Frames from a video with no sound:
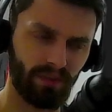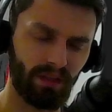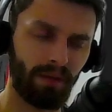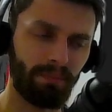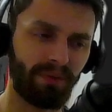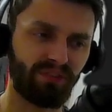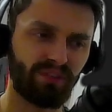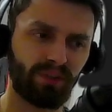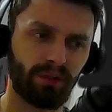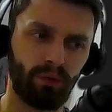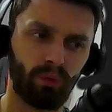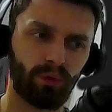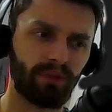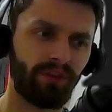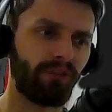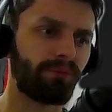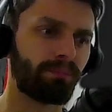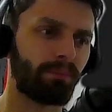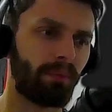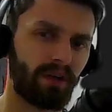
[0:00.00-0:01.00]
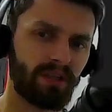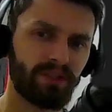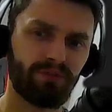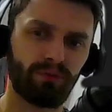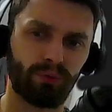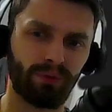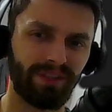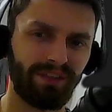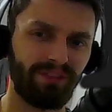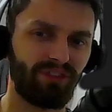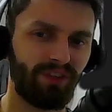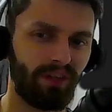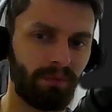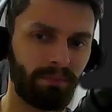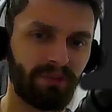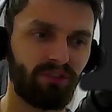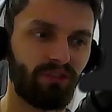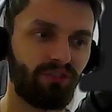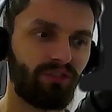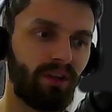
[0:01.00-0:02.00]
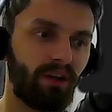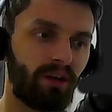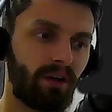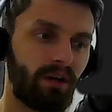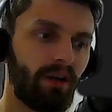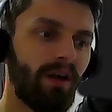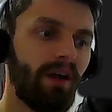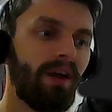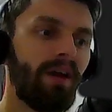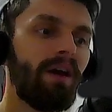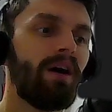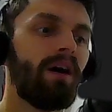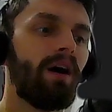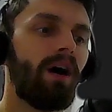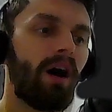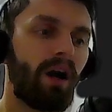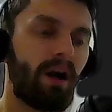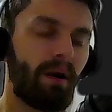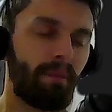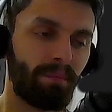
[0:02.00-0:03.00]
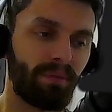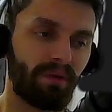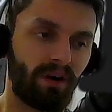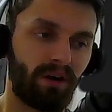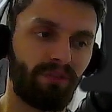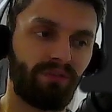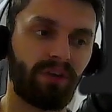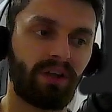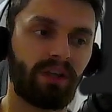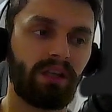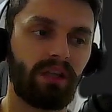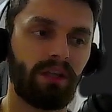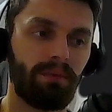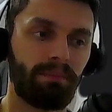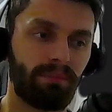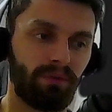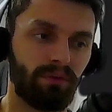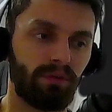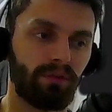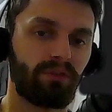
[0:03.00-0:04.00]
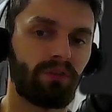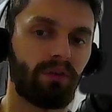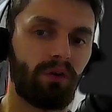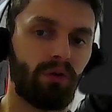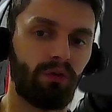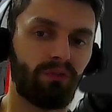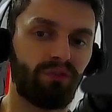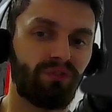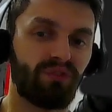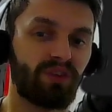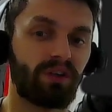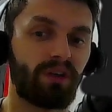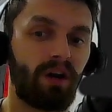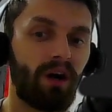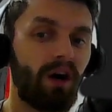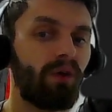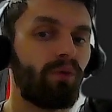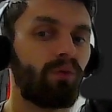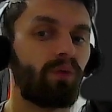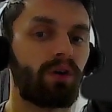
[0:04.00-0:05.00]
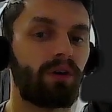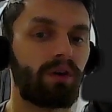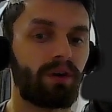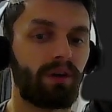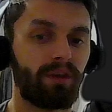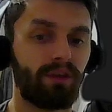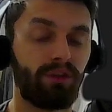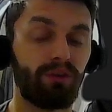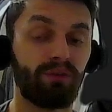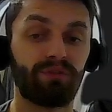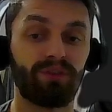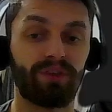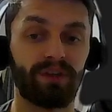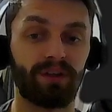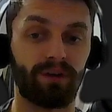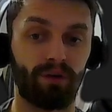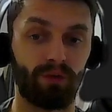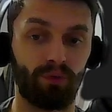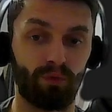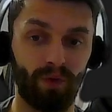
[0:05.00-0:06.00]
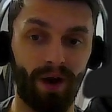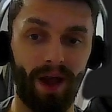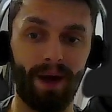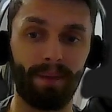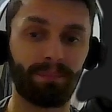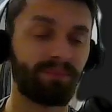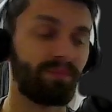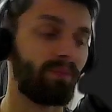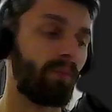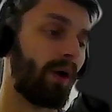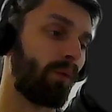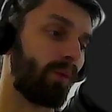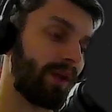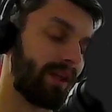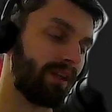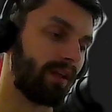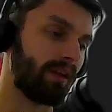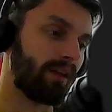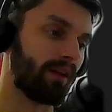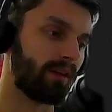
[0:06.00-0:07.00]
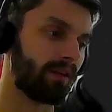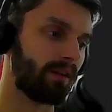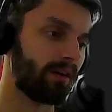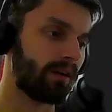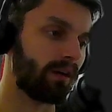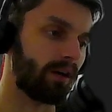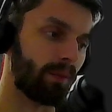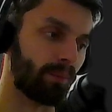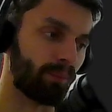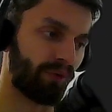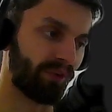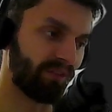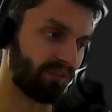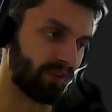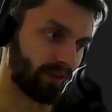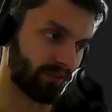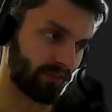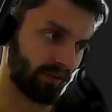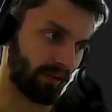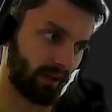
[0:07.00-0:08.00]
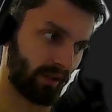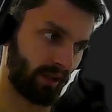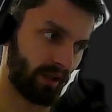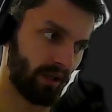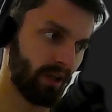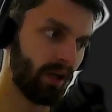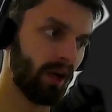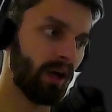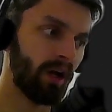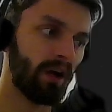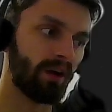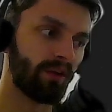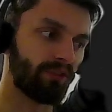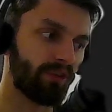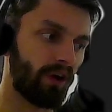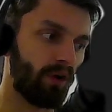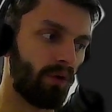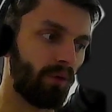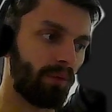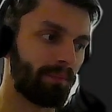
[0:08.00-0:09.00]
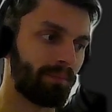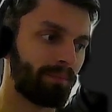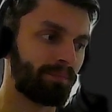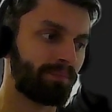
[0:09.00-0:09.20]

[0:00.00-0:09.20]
basically all these parts, all these images here are perfectly put over our UV wrap that we did previously. So